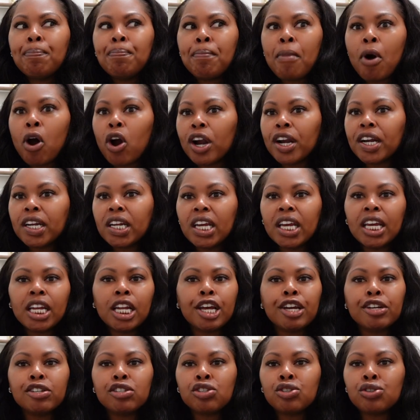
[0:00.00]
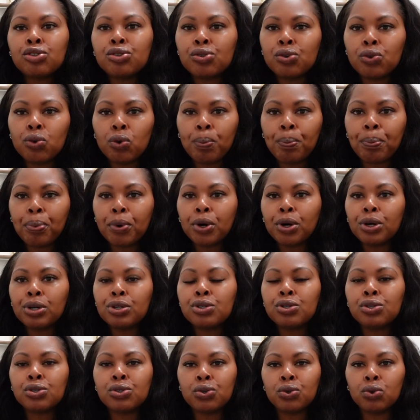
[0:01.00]
market is super,
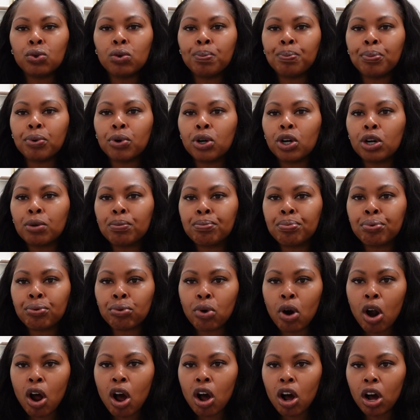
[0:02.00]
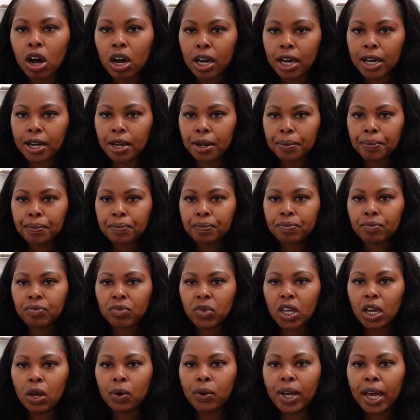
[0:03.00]
super broad,
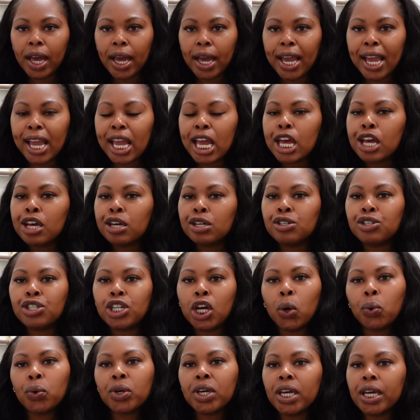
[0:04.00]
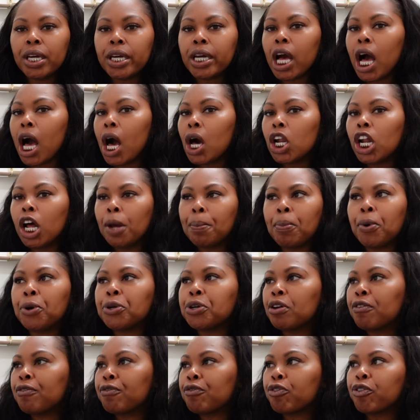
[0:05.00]
okay? Don't get caught up
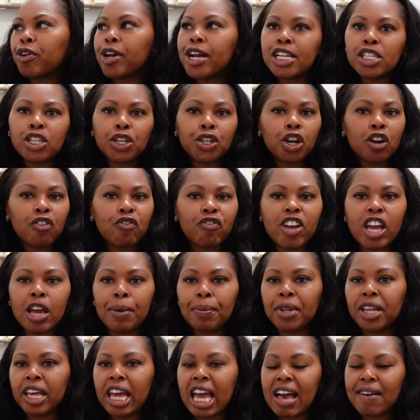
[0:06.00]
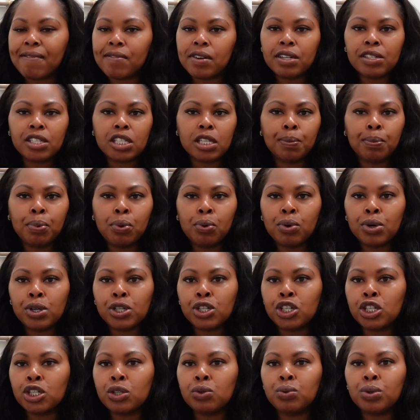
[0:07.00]
on your friends and your family having to
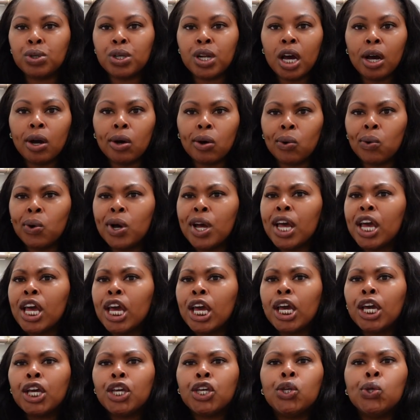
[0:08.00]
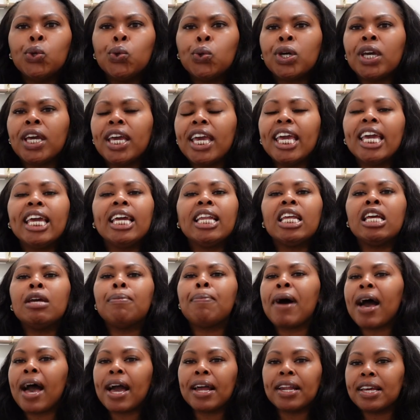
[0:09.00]
support you. No,
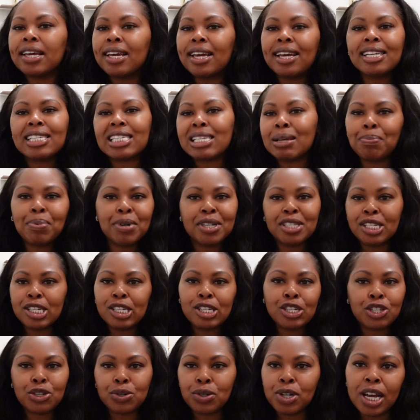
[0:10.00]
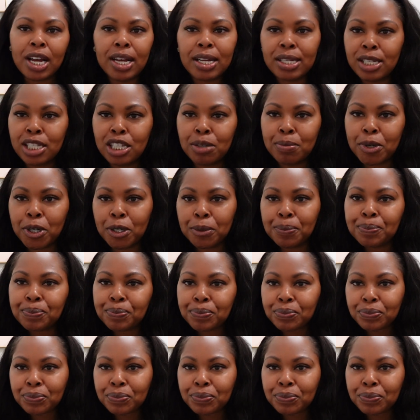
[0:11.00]
anybody is a potential customer,